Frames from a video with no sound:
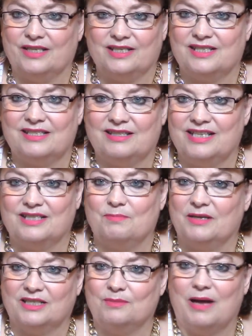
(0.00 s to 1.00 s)
this, this
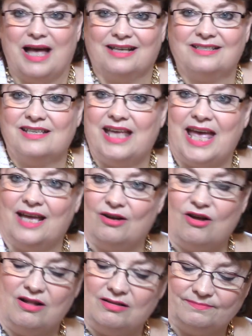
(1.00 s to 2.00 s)
month's box at
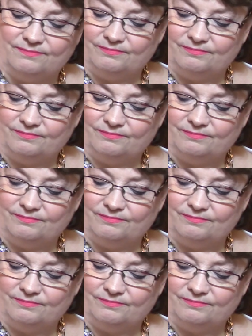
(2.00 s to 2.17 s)
all.